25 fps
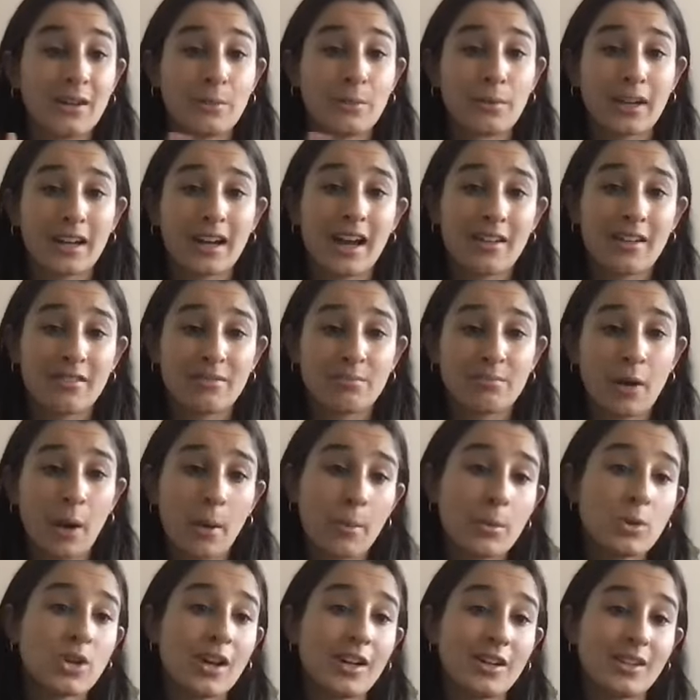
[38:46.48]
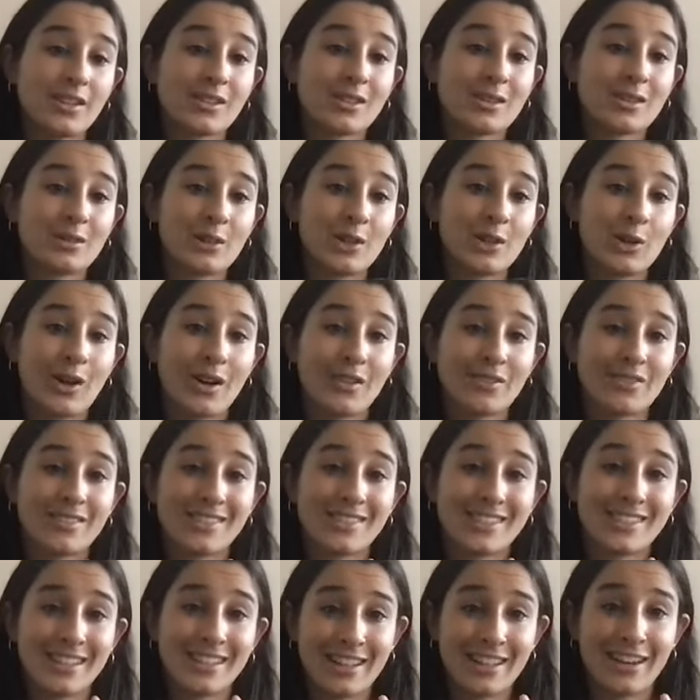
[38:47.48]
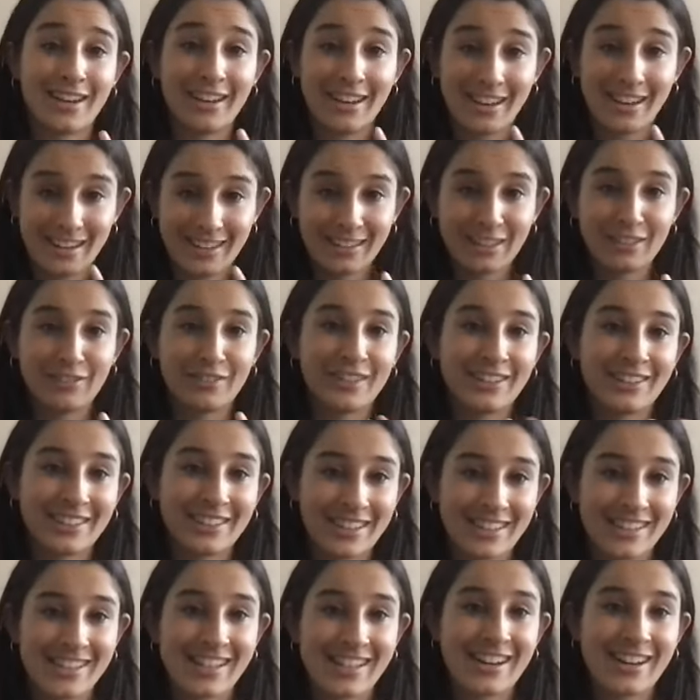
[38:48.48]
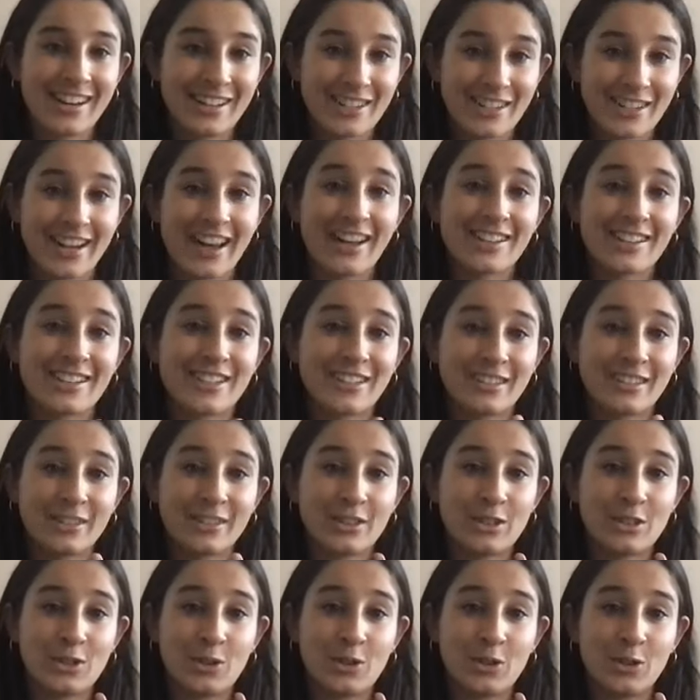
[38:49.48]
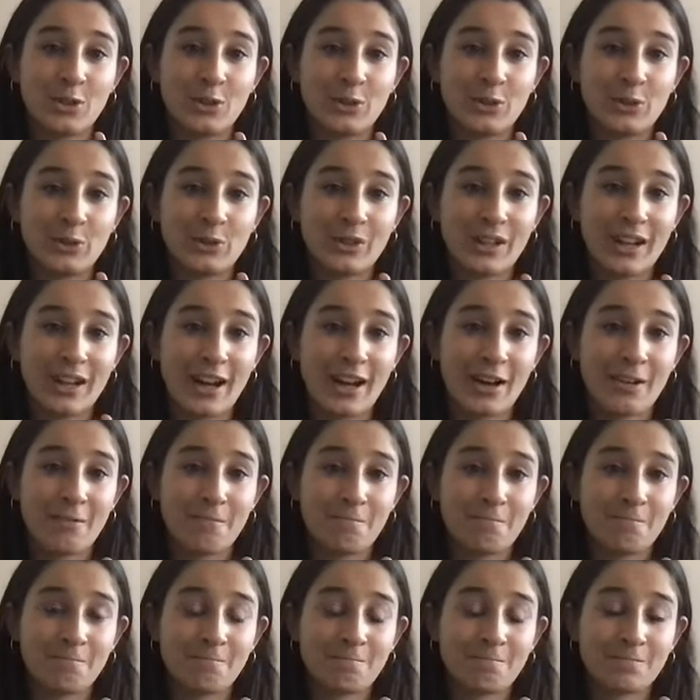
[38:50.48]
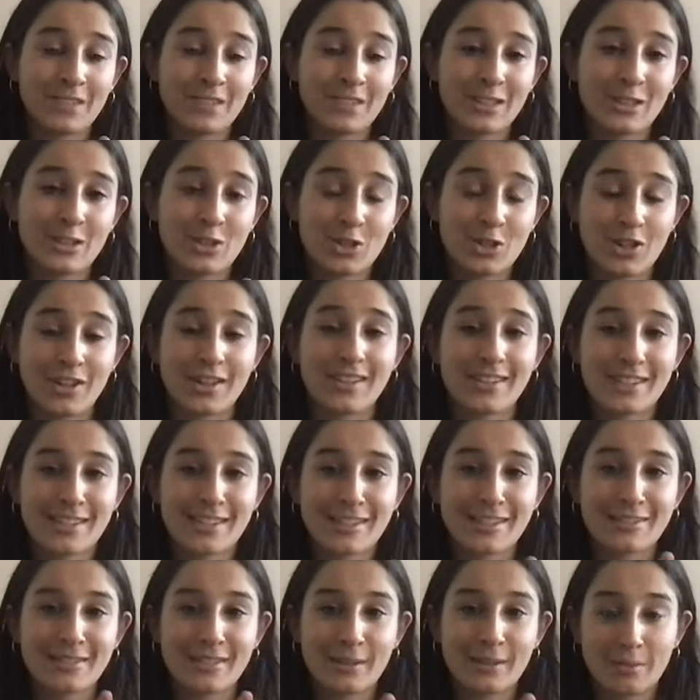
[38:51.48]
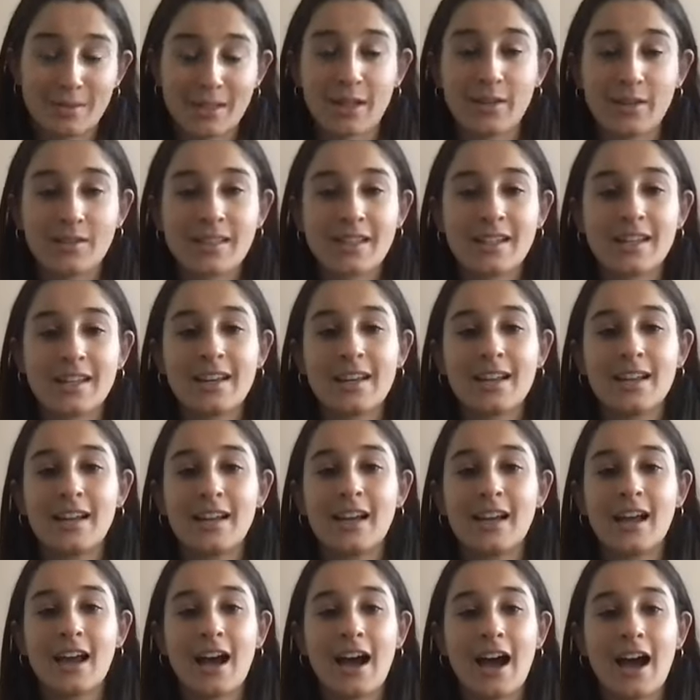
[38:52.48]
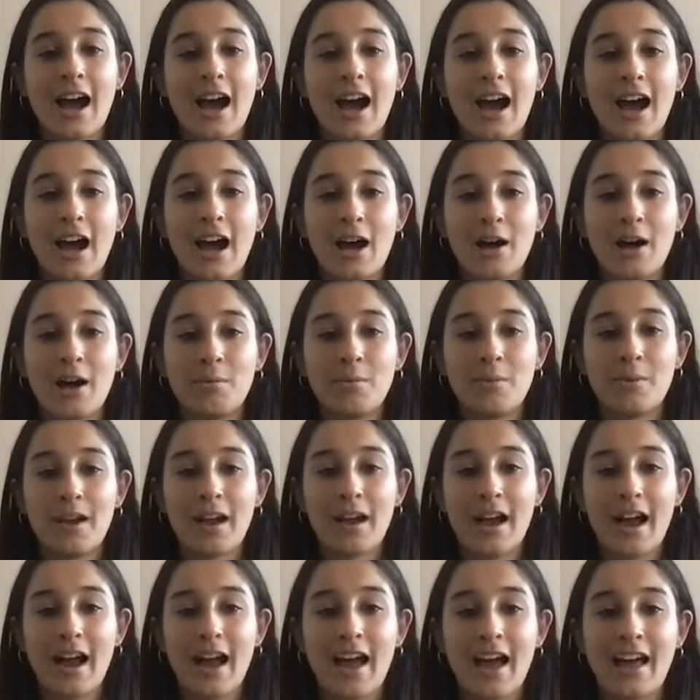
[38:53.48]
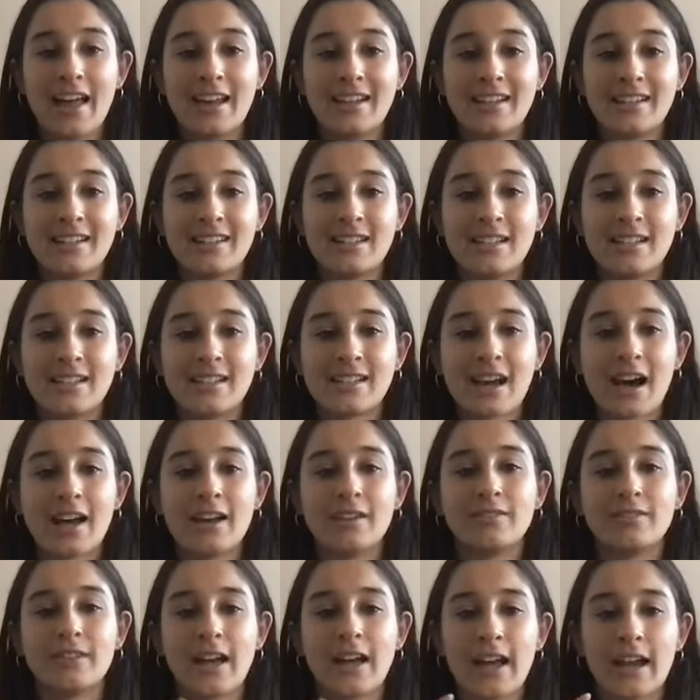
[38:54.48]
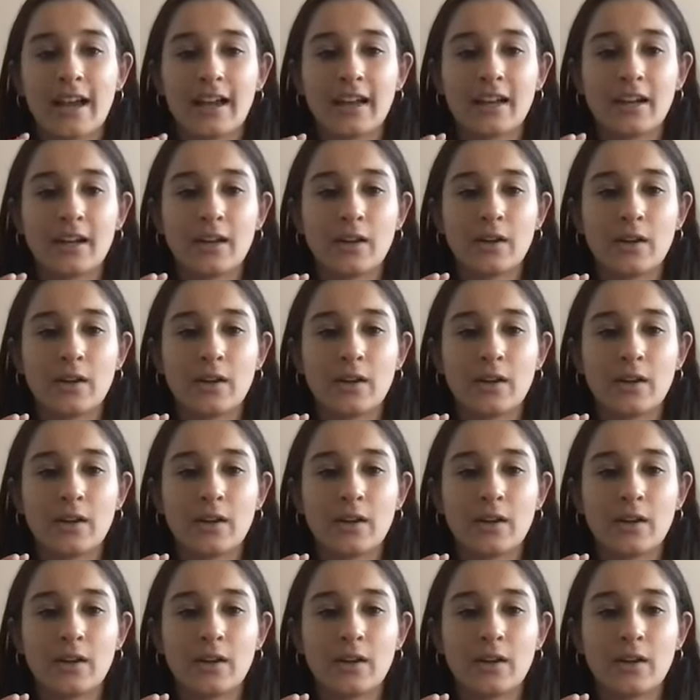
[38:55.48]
We're going to have perpetrators who have to sit there and deliver consent education to students themselves. And this kind of like